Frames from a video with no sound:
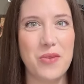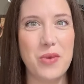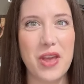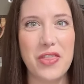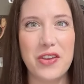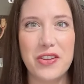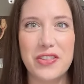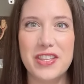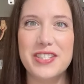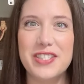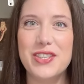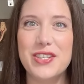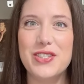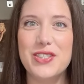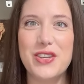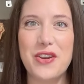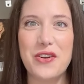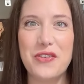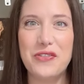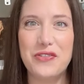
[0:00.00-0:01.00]
Whether this is
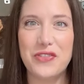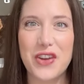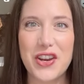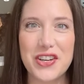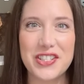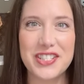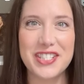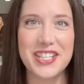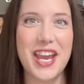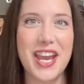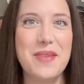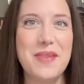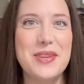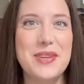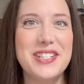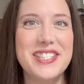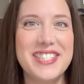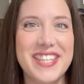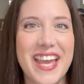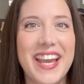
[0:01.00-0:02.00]
your first time,
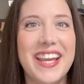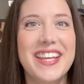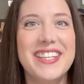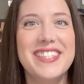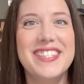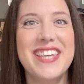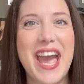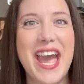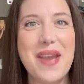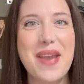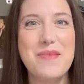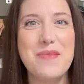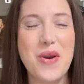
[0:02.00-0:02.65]
your second time,